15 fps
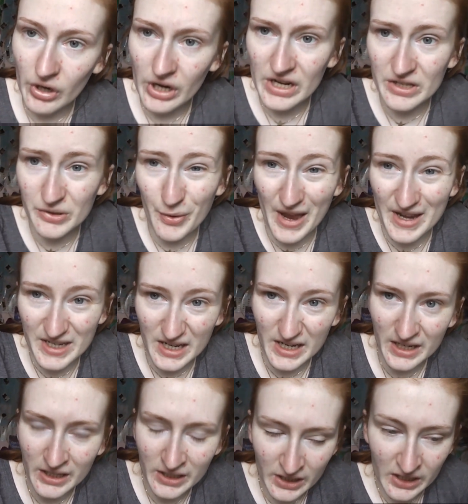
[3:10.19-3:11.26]
really
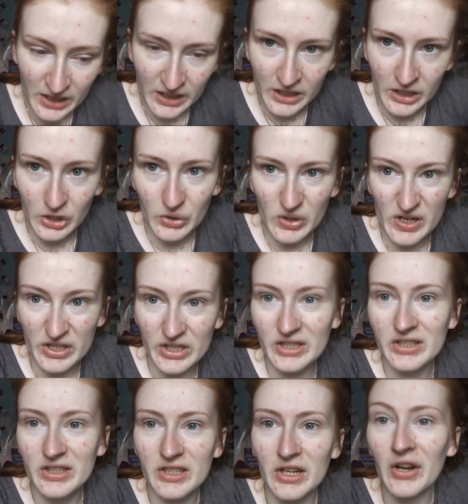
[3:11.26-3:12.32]
sweaty, which
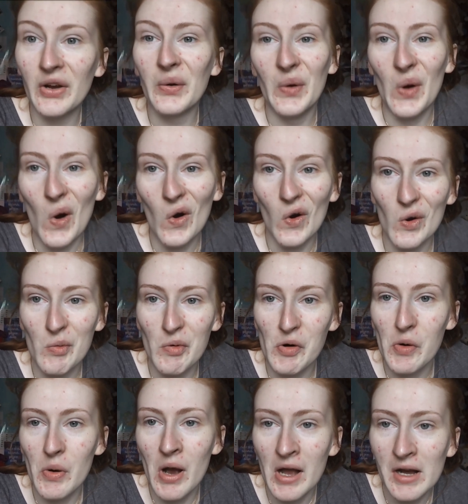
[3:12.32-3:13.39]
is, you know,
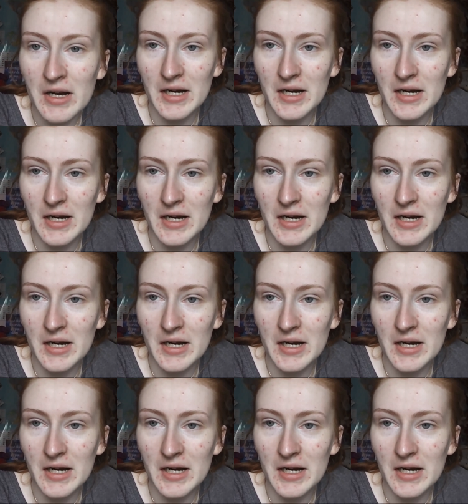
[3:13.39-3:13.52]
horrible.